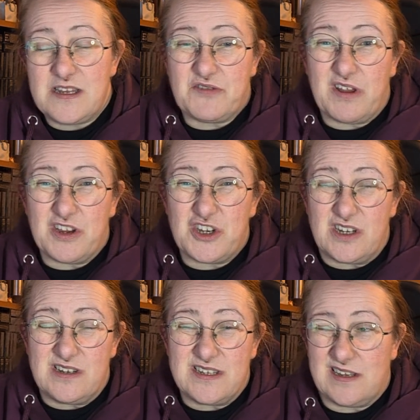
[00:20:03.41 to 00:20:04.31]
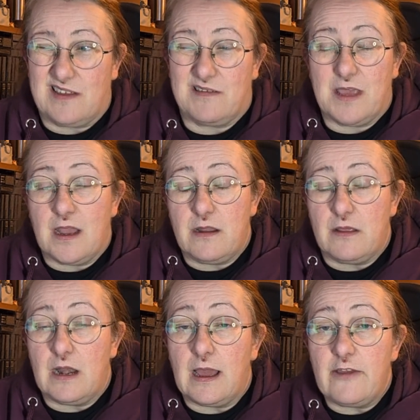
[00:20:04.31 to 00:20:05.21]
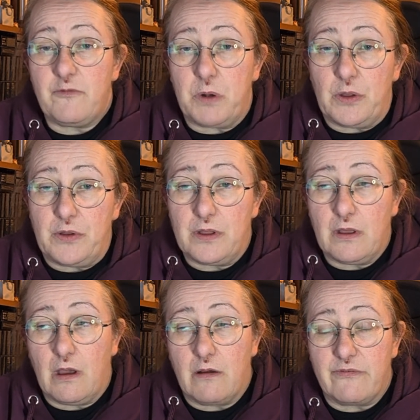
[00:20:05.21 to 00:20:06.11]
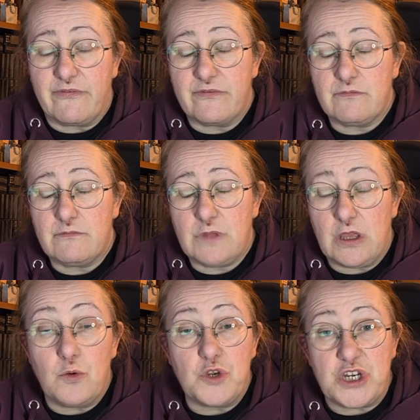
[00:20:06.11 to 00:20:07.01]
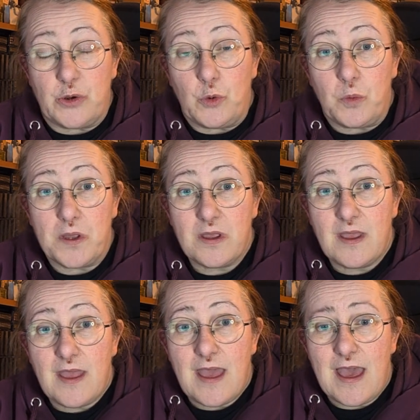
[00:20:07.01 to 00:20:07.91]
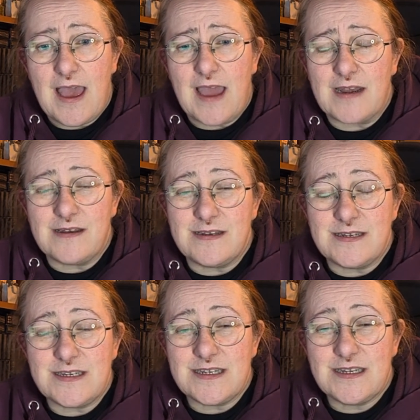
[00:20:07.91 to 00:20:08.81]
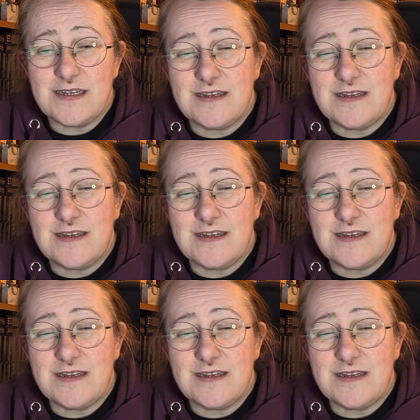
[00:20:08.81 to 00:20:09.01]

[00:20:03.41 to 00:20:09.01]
interactions are kind of the lifeblood of YouTube, and